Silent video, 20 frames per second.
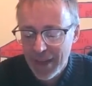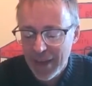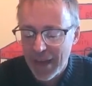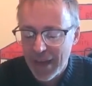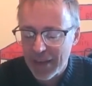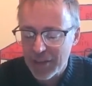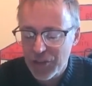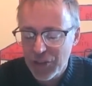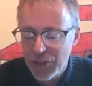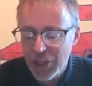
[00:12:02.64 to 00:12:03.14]

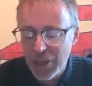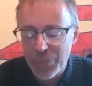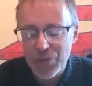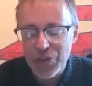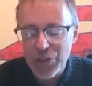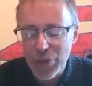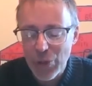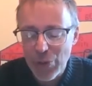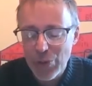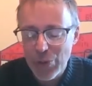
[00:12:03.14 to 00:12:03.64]
I sit up
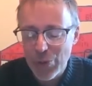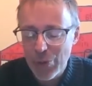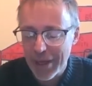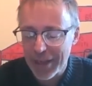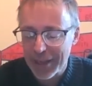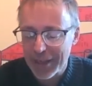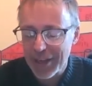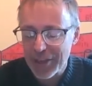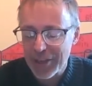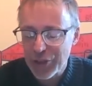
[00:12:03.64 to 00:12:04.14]
so
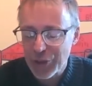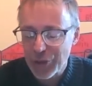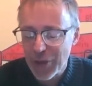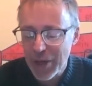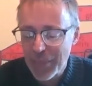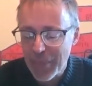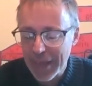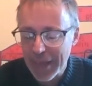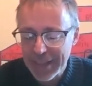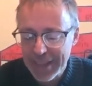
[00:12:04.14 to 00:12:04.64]
quick, I
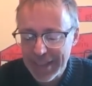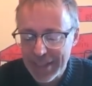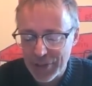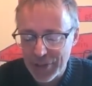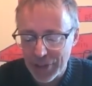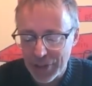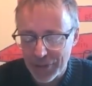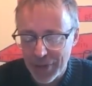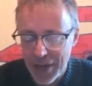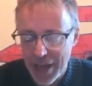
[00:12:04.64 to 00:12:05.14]
scrape my knees
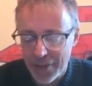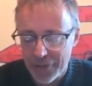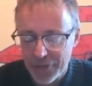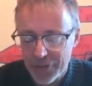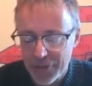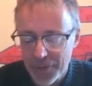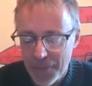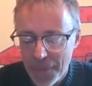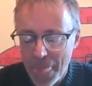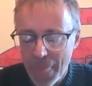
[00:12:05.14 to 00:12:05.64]
on the
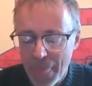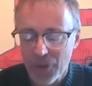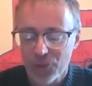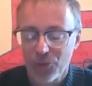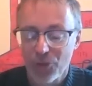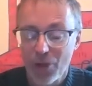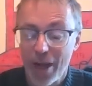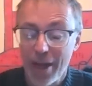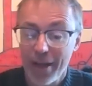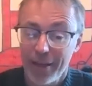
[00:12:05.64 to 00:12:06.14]
raft.
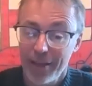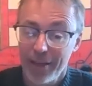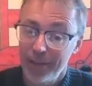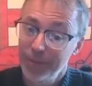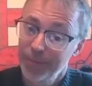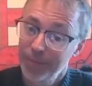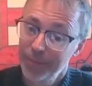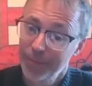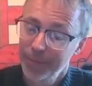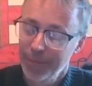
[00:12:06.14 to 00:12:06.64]
Ryan
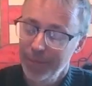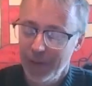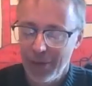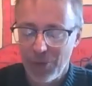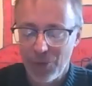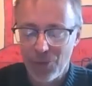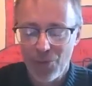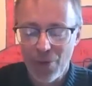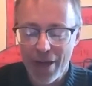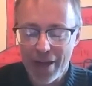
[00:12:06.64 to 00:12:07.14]

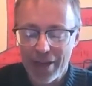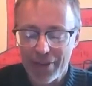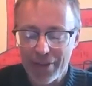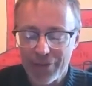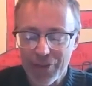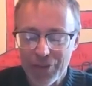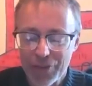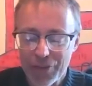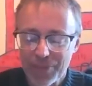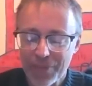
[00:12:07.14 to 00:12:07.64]

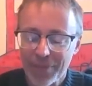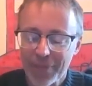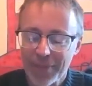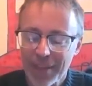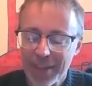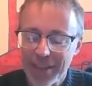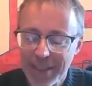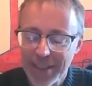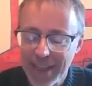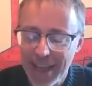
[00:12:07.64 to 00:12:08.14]
waves,
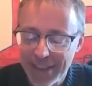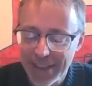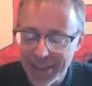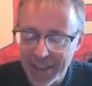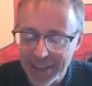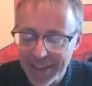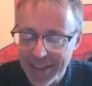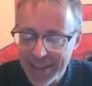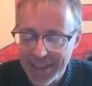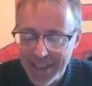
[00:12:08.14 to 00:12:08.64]
standing
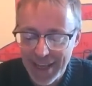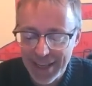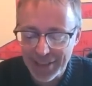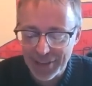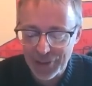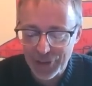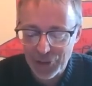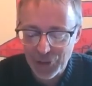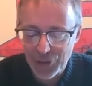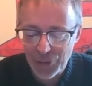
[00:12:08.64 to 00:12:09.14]
on the sand at
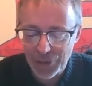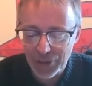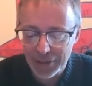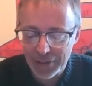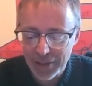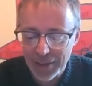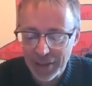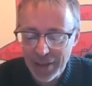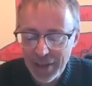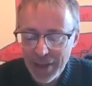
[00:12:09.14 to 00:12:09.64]
the shore.
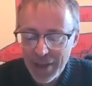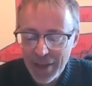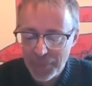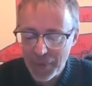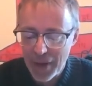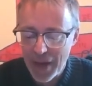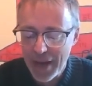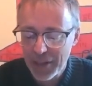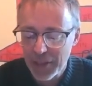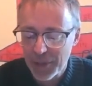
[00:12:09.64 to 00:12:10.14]

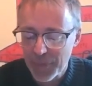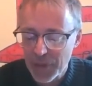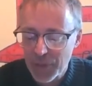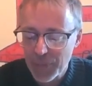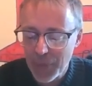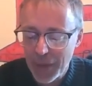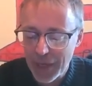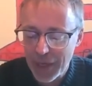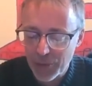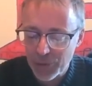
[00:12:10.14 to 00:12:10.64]
Behind him, his
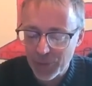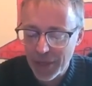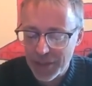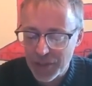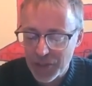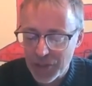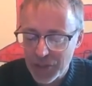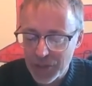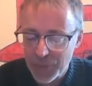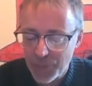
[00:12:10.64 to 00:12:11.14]
bike
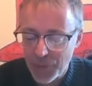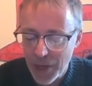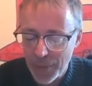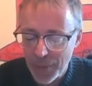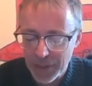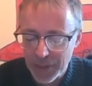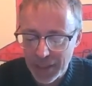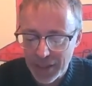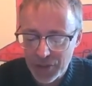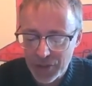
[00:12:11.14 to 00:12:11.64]
rests, propped
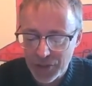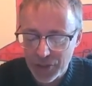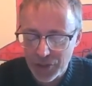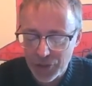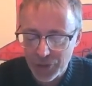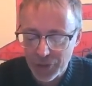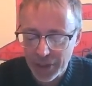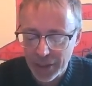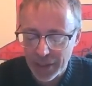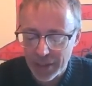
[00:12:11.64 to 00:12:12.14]
against a
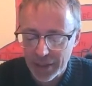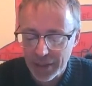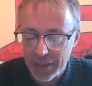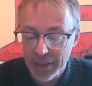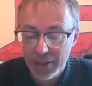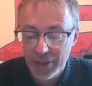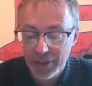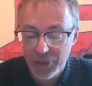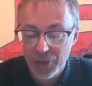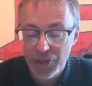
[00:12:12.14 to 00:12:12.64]
tree.
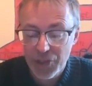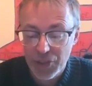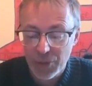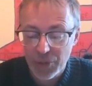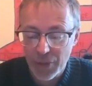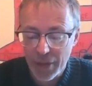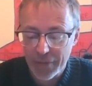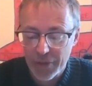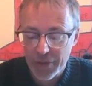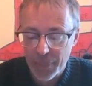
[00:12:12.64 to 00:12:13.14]
Christy
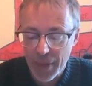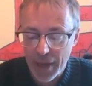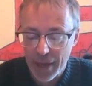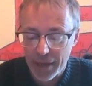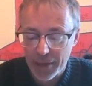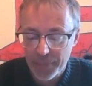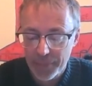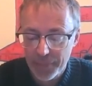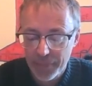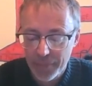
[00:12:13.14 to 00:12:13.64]
waves
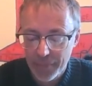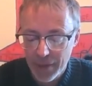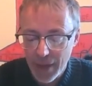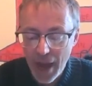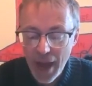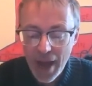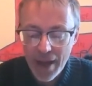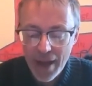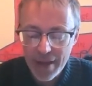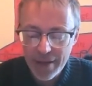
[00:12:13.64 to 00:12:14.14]
back.
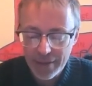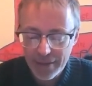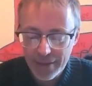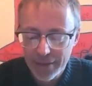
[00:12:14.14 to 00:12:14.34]
Hi!